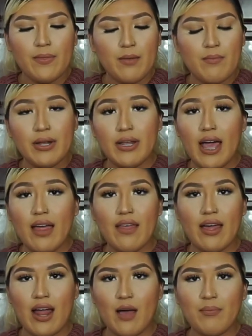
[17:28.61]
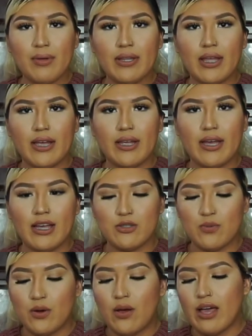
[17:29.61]
But yeah, that happened like as
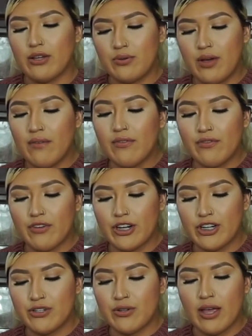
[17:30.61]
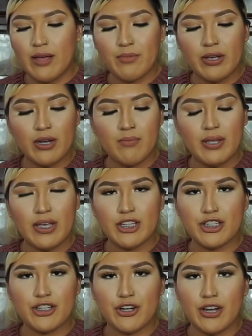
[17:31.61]
well. I do have the footage, so I'm gonna be
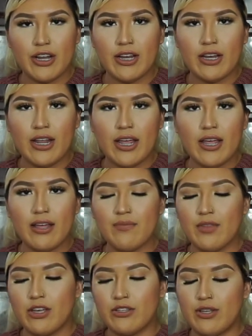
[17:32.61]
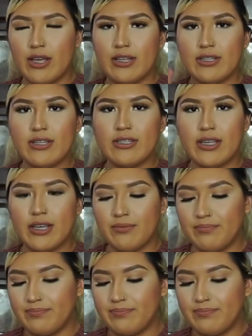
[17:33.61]
inserting it so you guys can see.